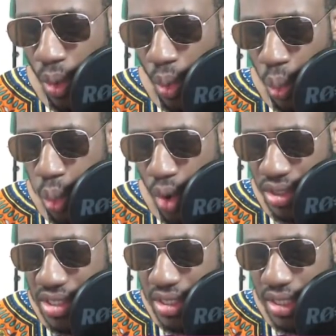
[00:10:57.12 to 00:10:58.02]

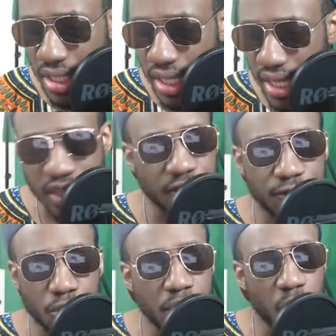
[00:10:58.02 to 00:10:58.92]
What is
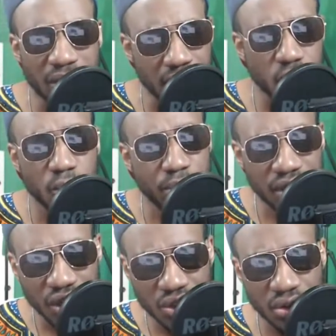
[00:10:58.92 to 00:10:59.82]
football without
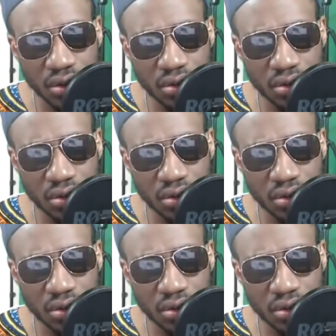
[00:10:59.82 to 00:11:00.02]
competition?